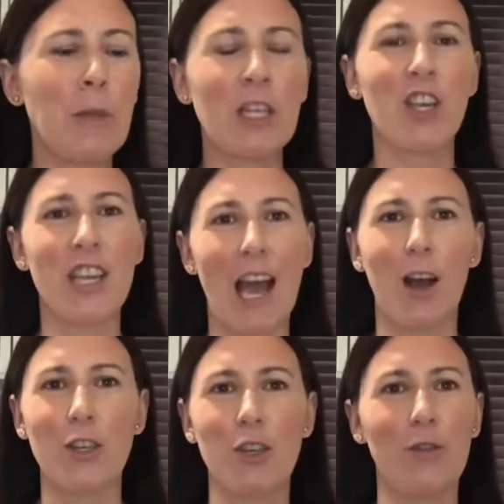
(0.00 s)
So yeah,
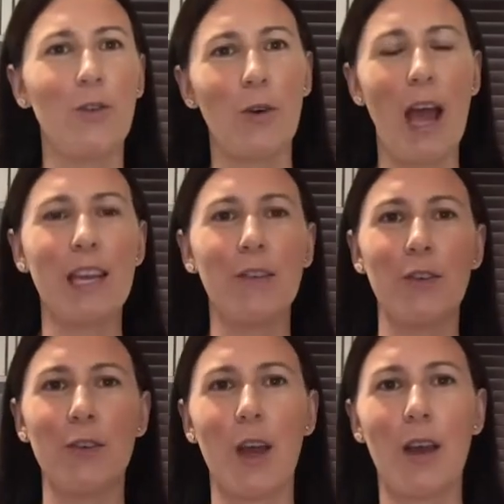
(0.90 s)
I just thought any of
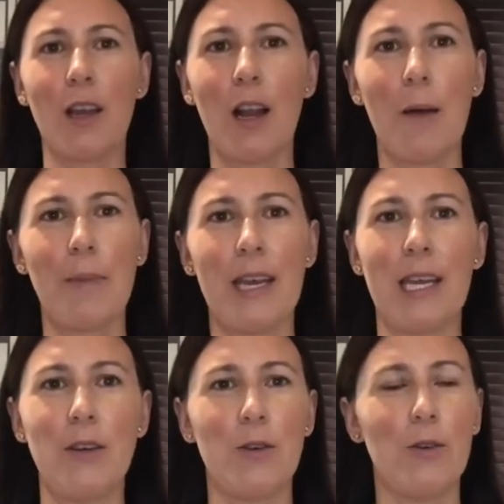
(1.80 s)
you going
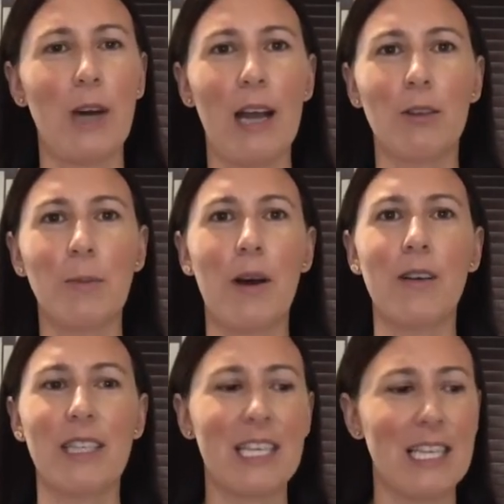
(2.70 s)
clubbing or house
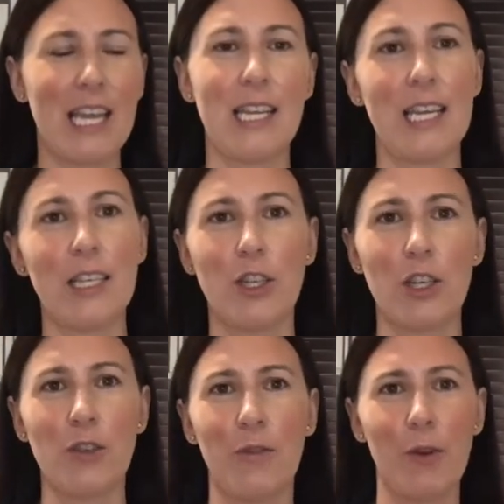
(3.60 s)
parties, then here's
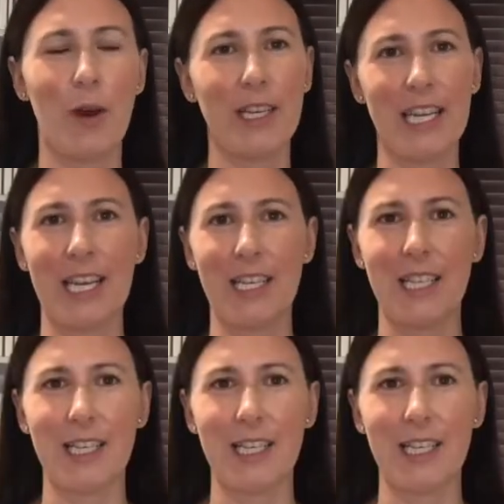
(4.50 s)
just a few ideas.